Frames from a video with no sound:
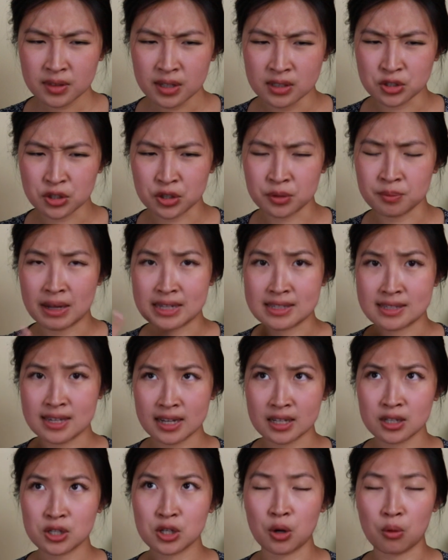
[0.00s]
during my
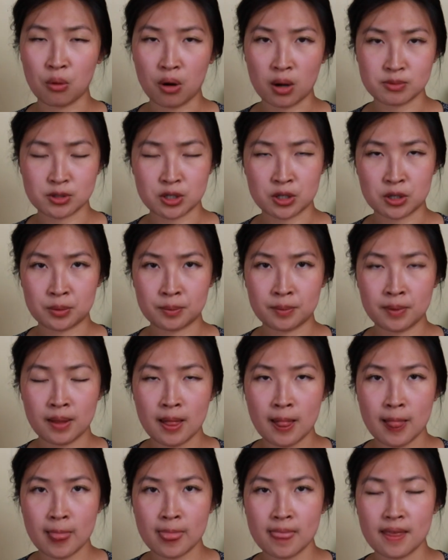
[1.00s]
second co-op term
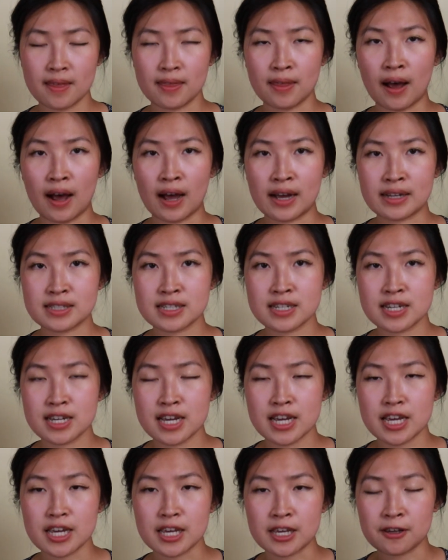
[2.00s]
that
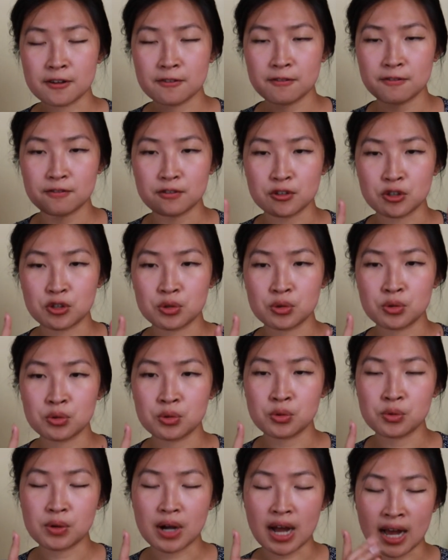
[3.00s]
if
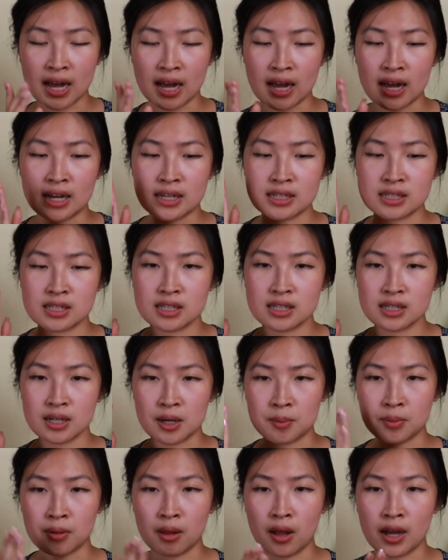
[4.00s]
you had
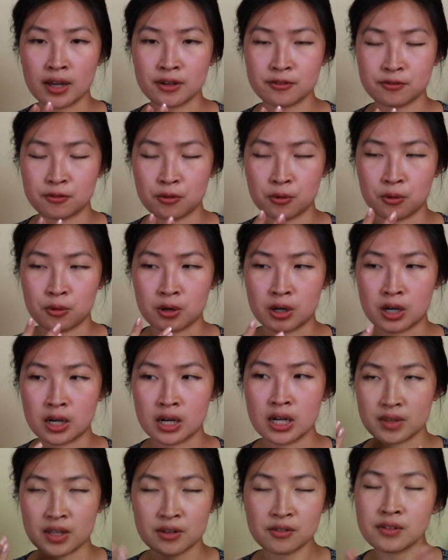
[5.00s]
applied for,
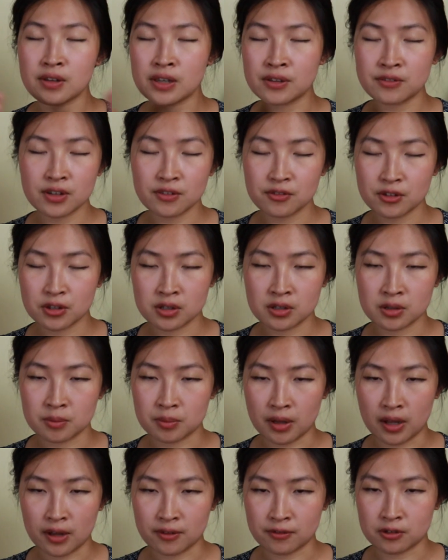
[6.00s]
even if you didn't
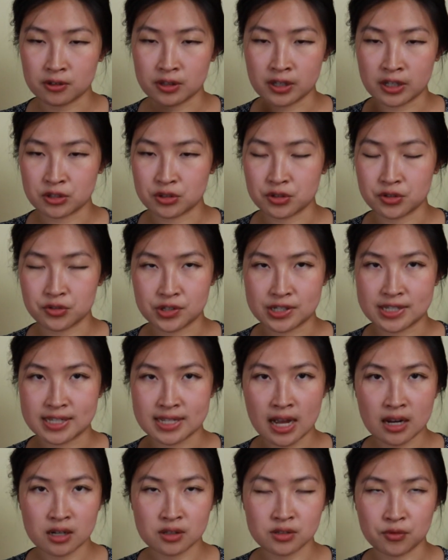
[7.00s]
apply for the interest-free
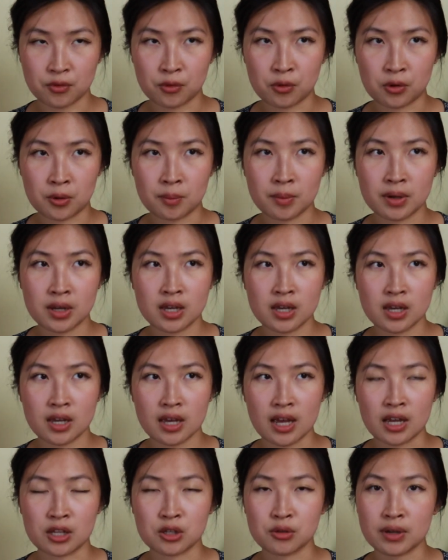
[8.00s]
status form
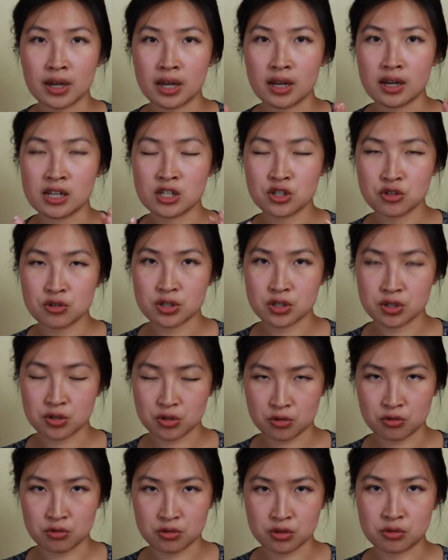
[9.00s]
and you get interest
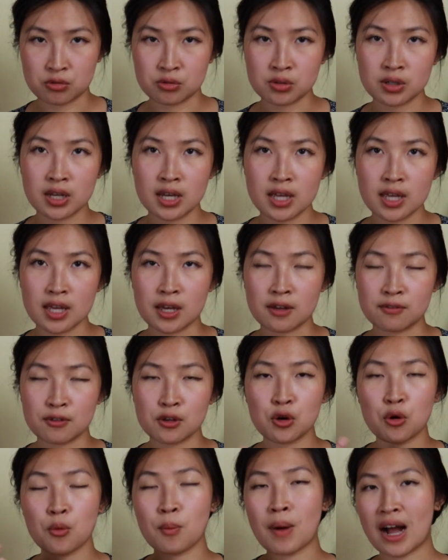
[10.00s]
accrued, if you
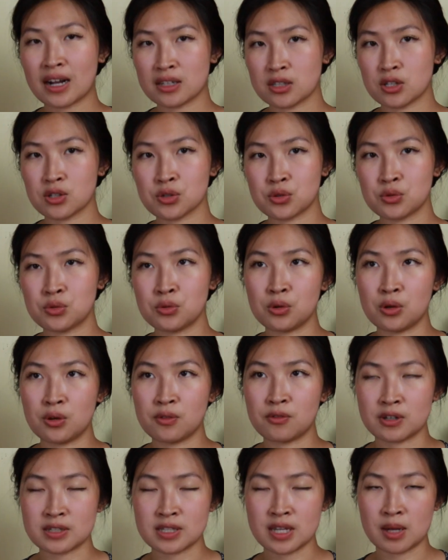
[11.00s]
go back to school,
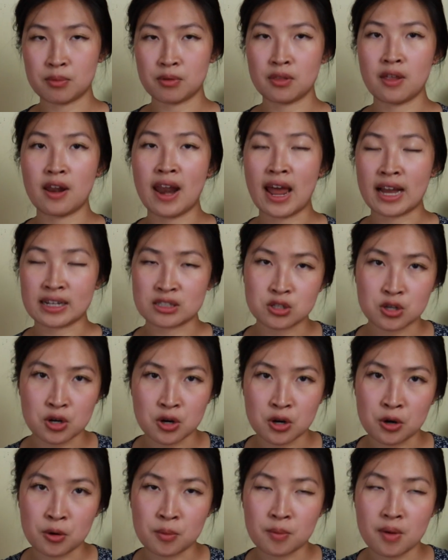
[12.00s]
for example, the next
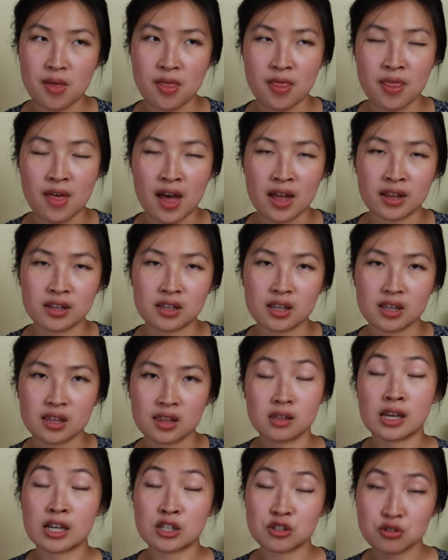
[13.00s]
term, then
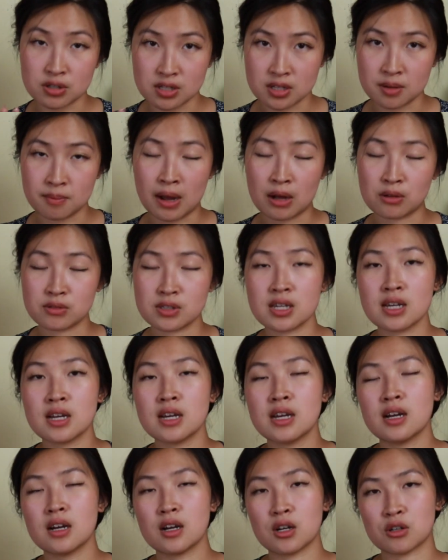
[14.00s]
the interest amounts
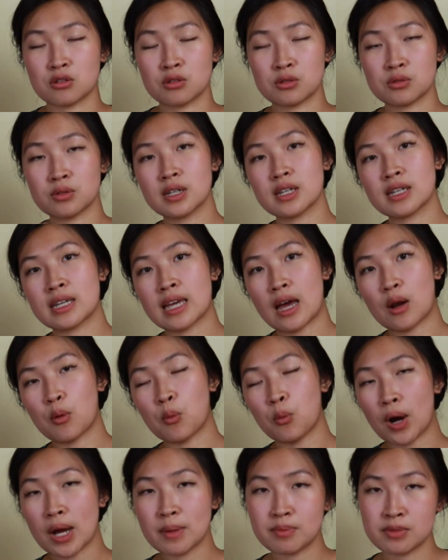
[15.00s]
accrued get
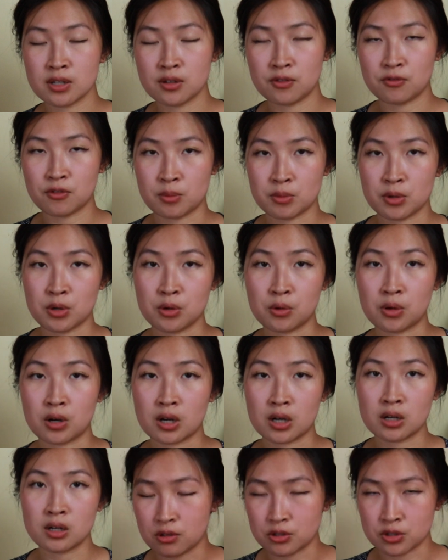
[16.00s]
wiped from
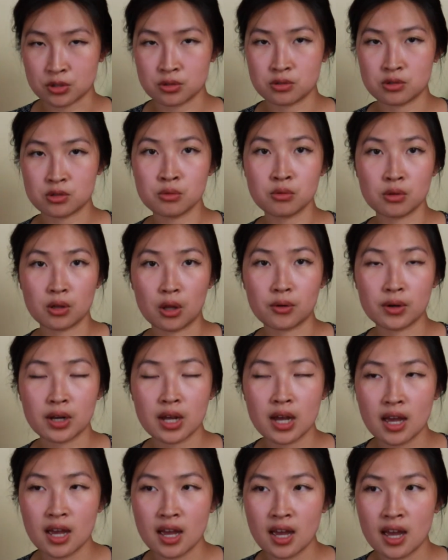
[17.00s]
your student loan.
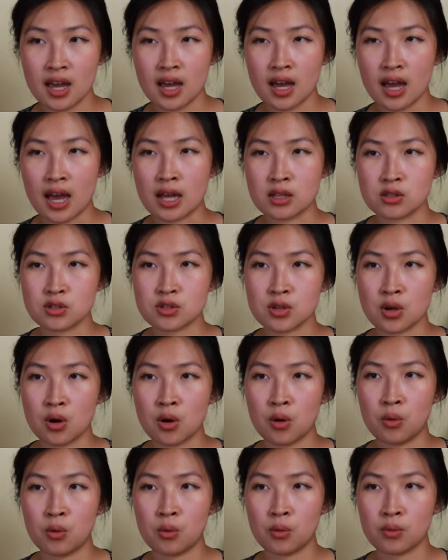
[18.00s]
And
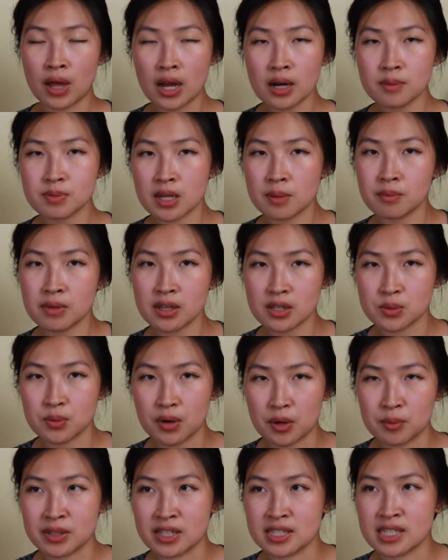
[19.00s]
so that upset me as well
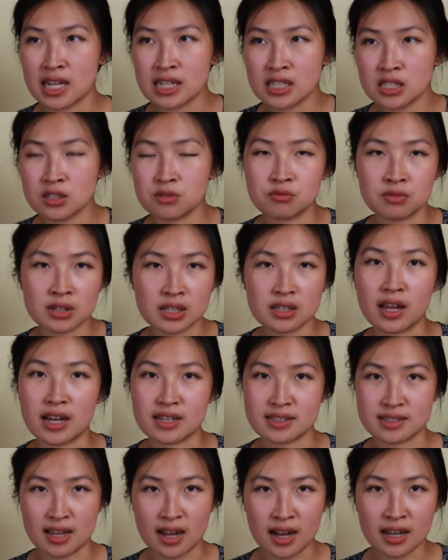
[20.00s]
because I didn't
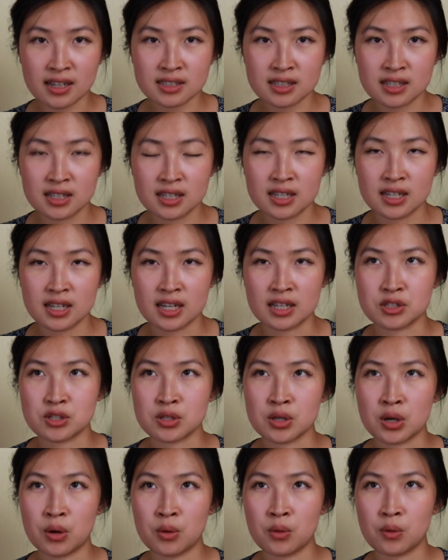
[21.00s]
realize that. And
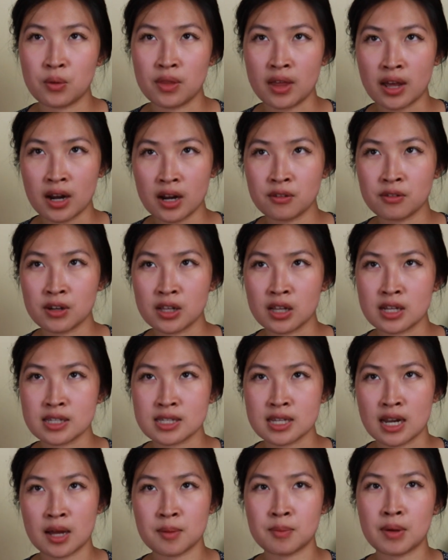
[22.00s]
so then I realized
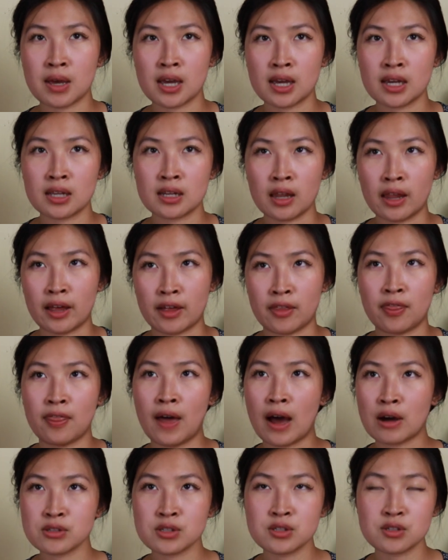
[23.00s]
that I paid like
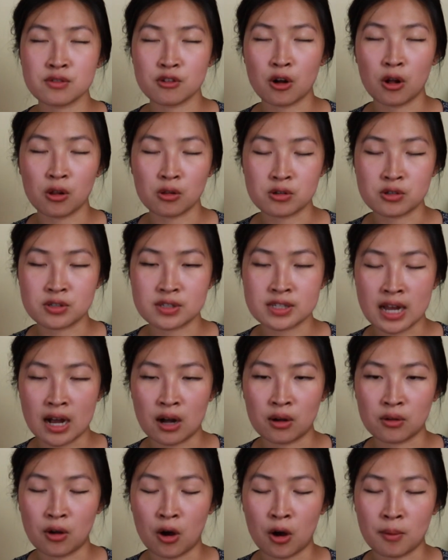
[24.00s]
thousands of dollars
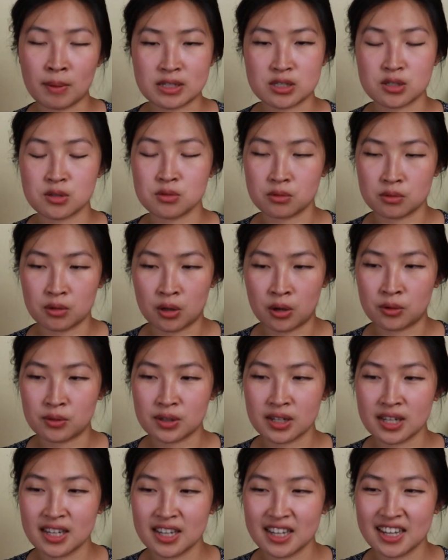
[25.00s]
down on my student
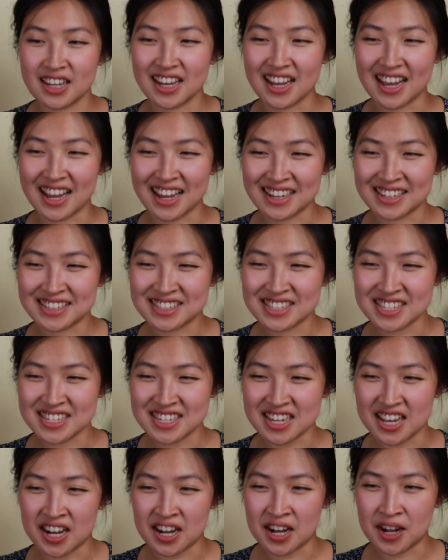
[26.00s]
loan, and
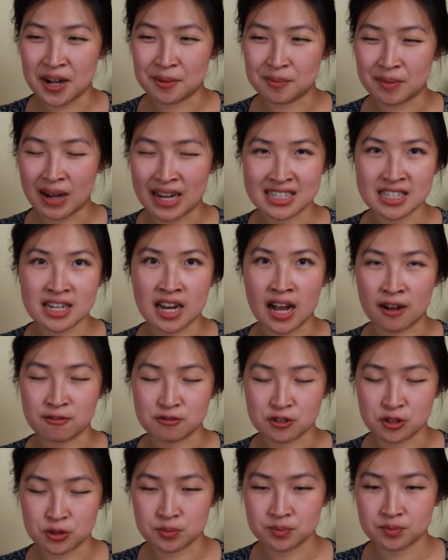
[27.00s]
I didn't have
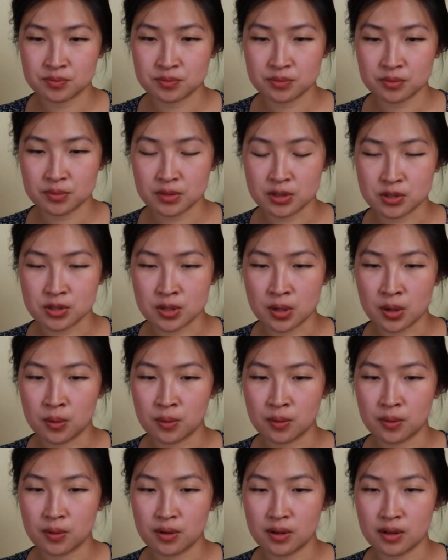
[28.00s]
to.
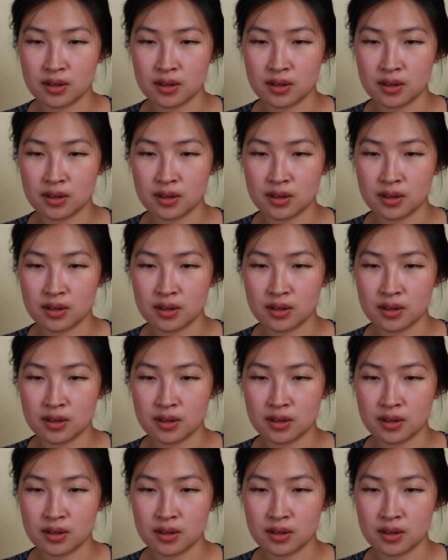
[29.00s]
So